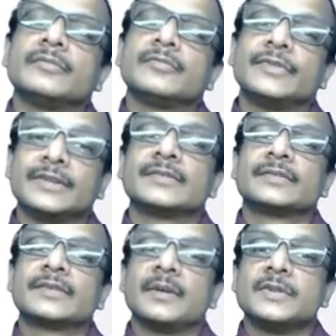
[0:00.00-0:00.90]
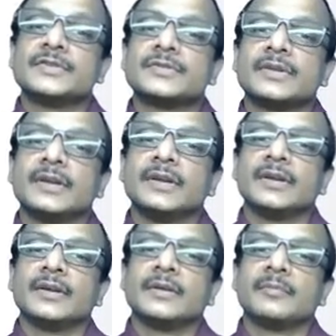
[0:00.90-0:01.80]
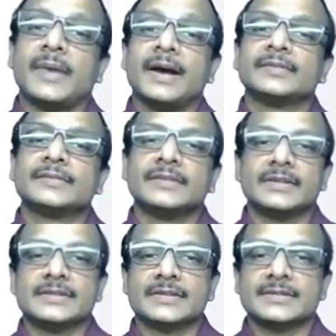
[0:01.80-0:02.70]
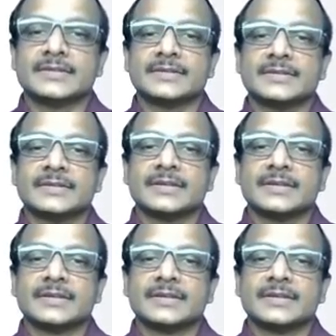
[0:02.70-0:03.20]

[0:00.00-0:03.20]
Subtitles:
physics, chemistry, math teachers.